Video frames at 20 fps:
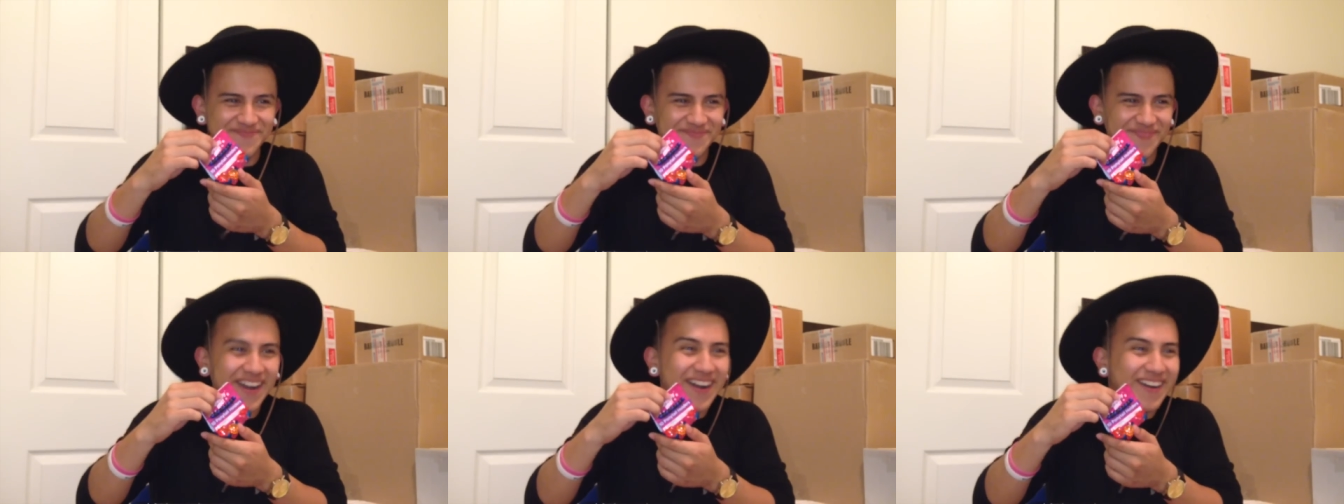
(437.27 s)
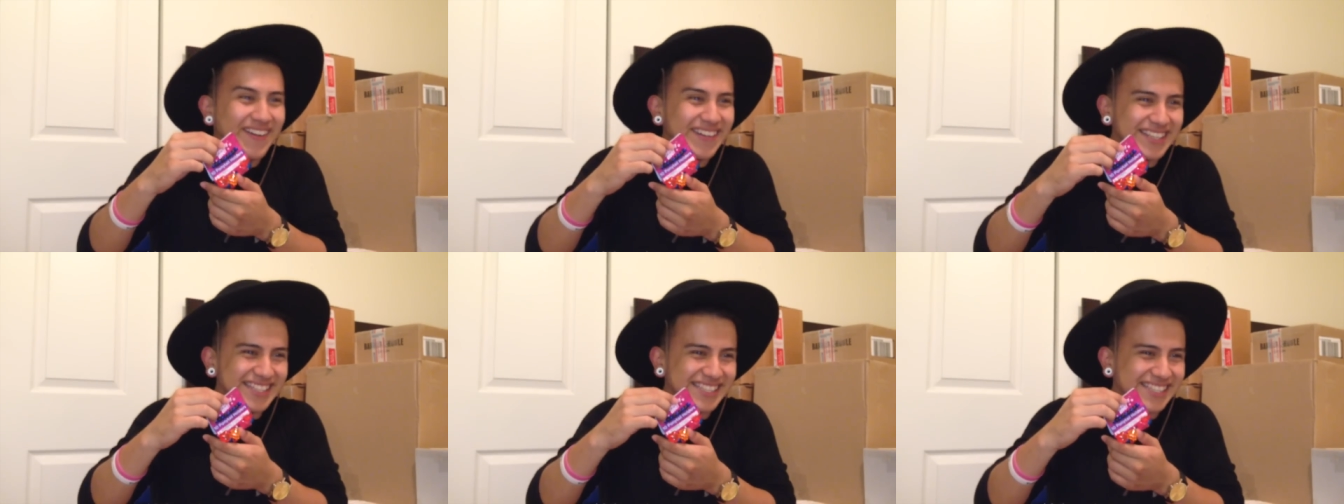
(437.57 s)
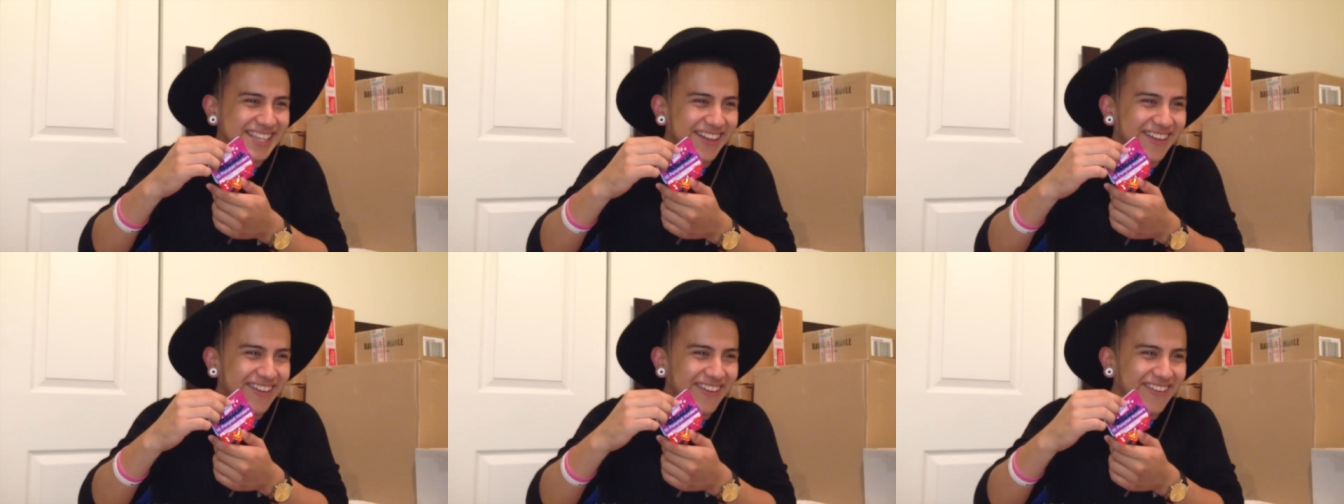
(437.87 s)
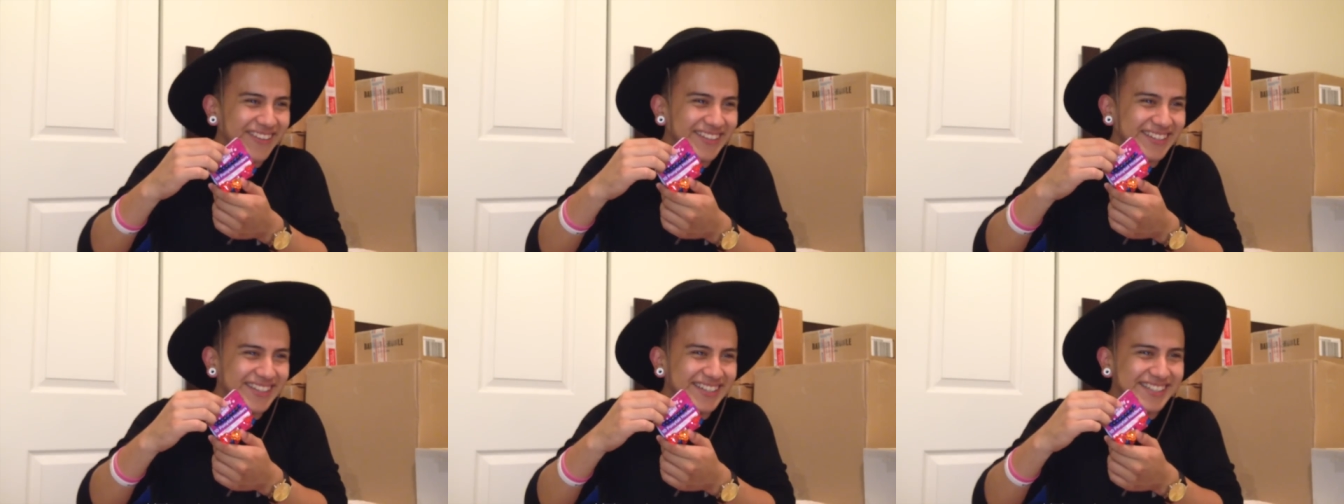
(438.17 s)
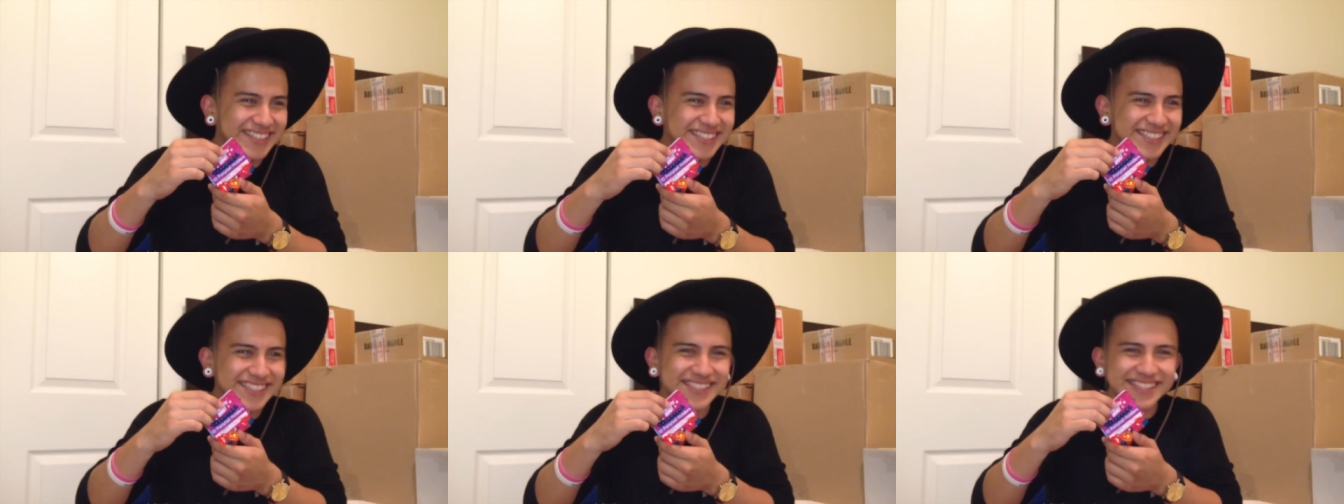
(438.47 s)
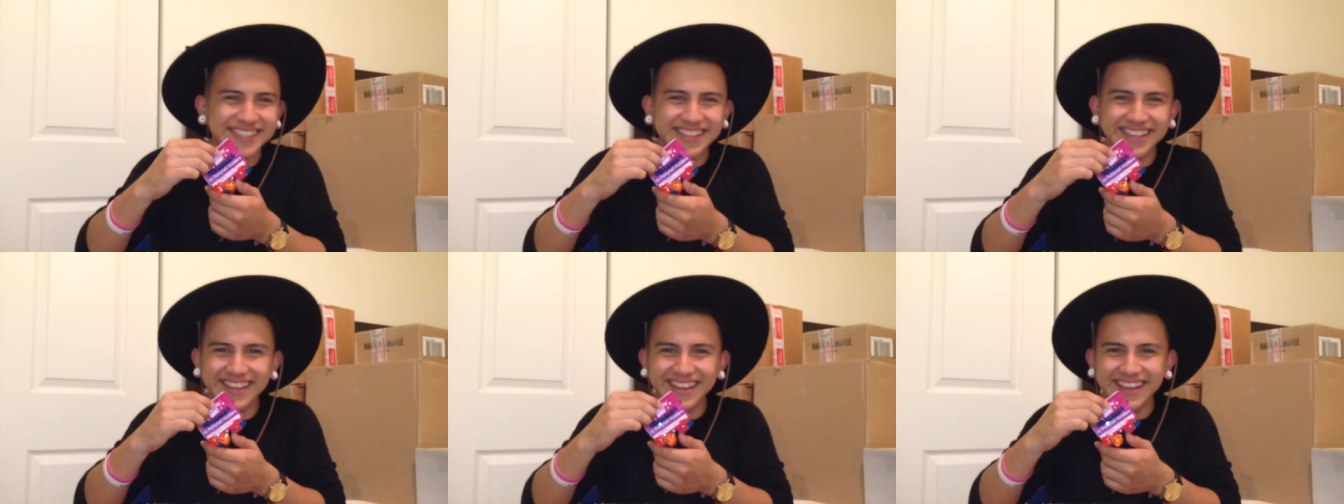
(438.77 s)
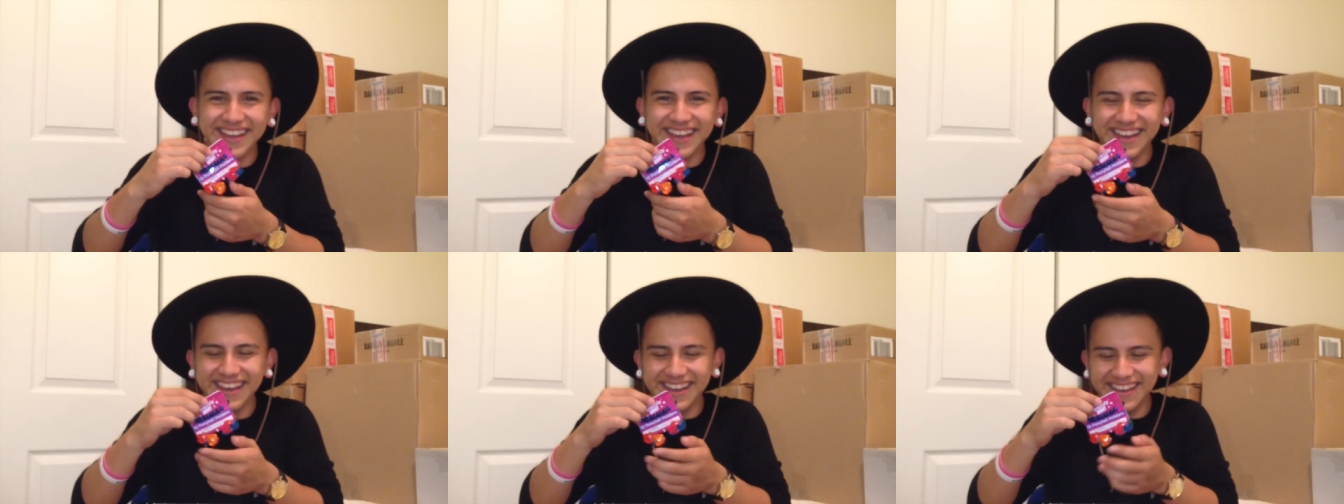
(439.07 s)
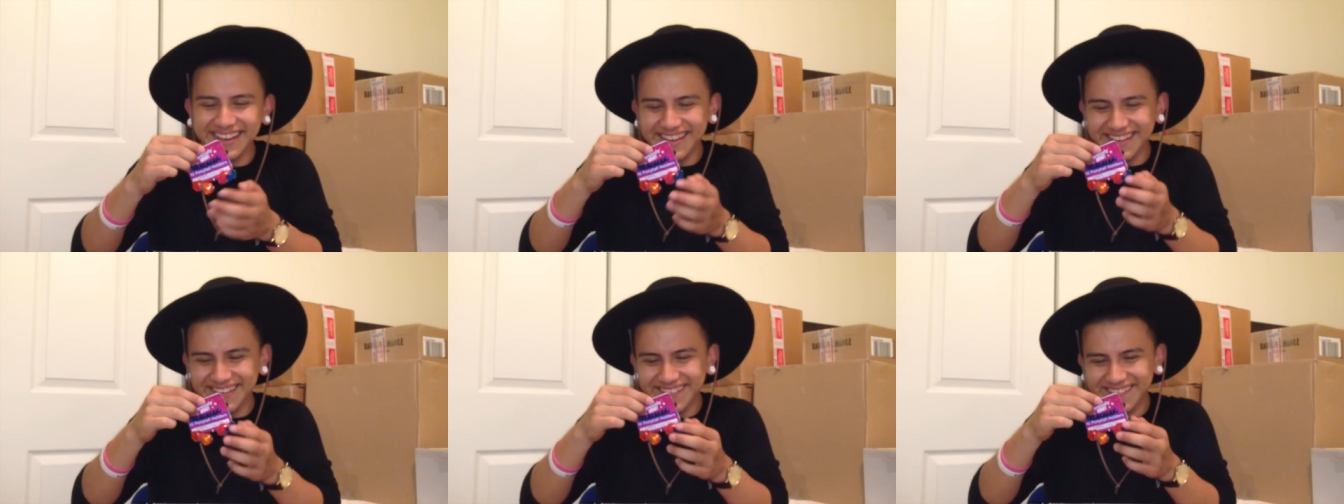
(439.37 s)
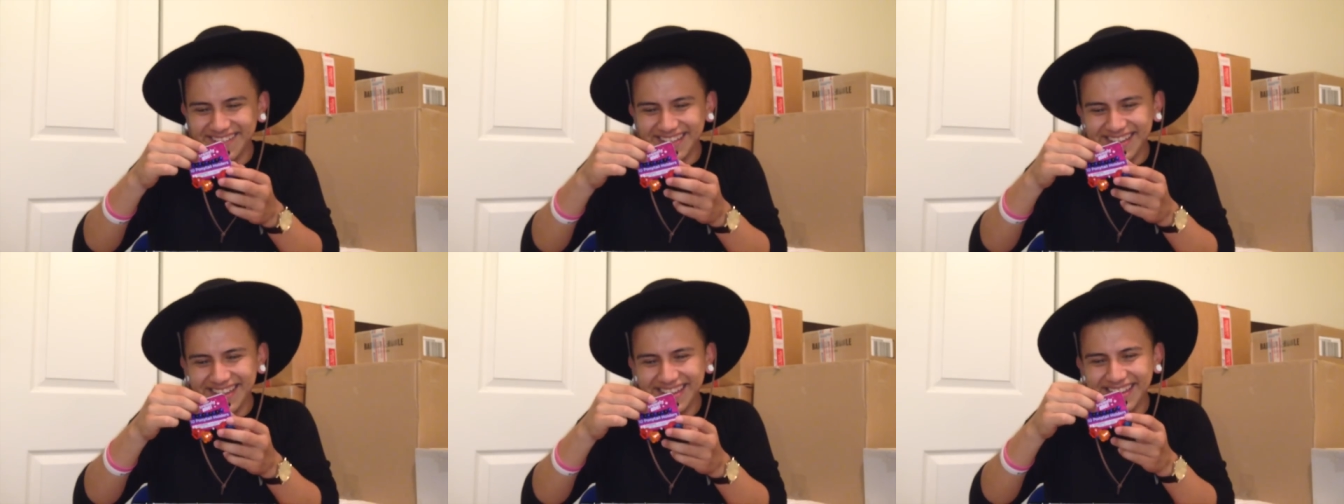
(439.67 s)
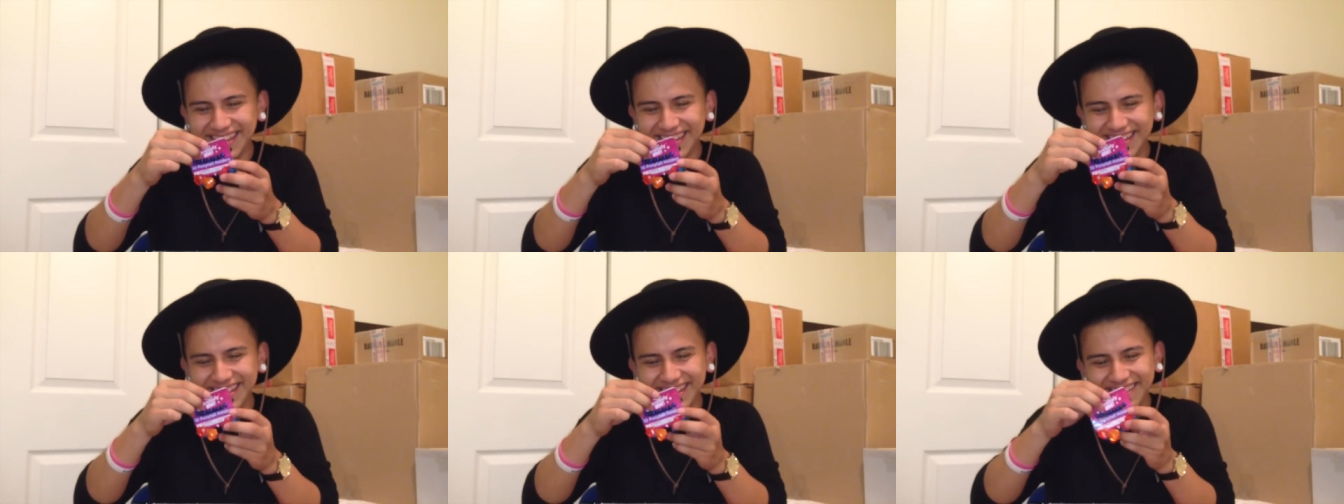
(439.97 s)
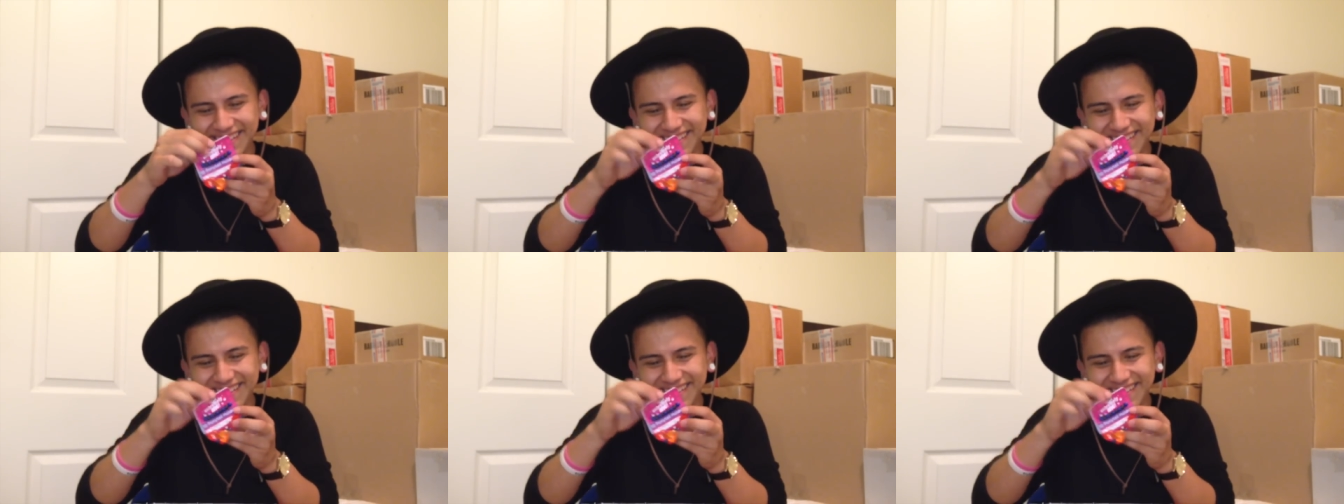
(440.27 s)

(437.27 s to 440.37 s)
Ponytail holders? Wait.